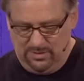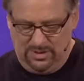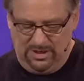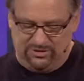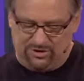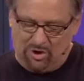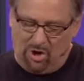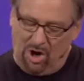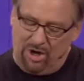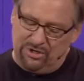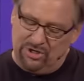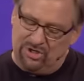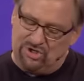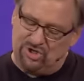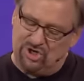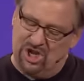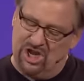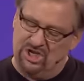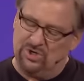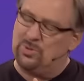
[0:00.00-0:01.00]
It's hard to
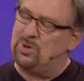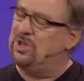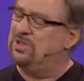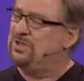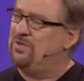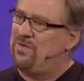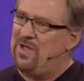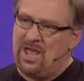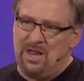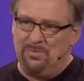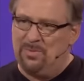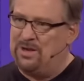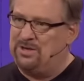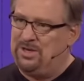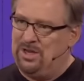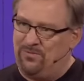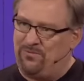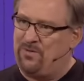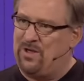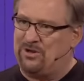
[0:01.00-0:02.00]
change because I've had my
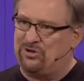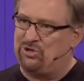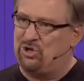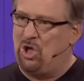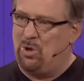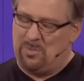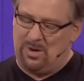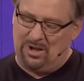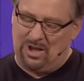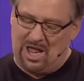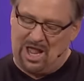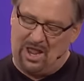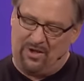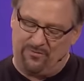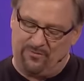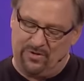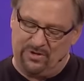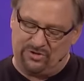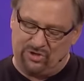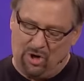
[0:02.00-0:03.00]
defects all my
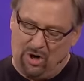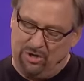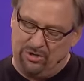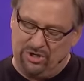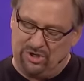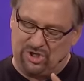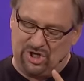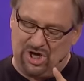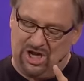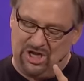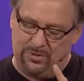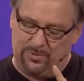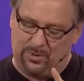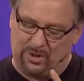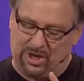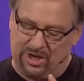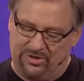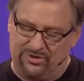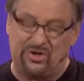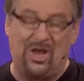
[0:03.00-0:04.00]
life. It's hard to change
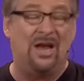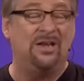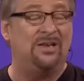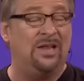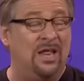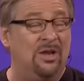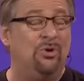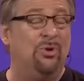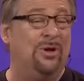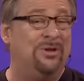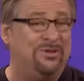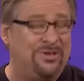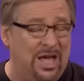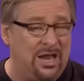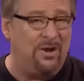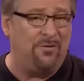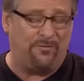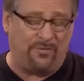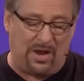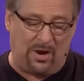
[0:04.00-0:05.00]
because I tend to
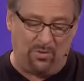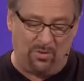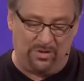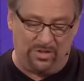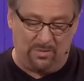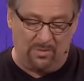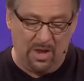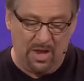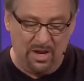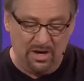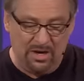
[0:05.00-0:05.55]
identify with them.